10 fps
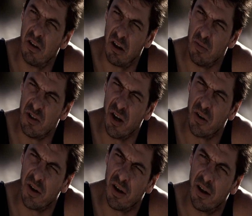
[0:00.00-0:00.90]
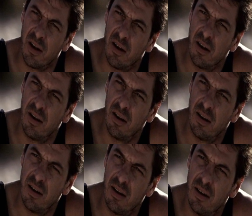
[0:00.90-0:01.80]
You think I'm joking?
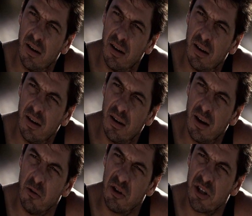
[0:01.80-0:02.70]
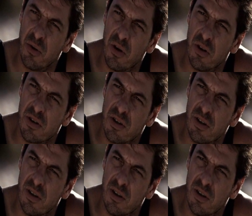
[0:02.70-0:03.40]
I wish I was.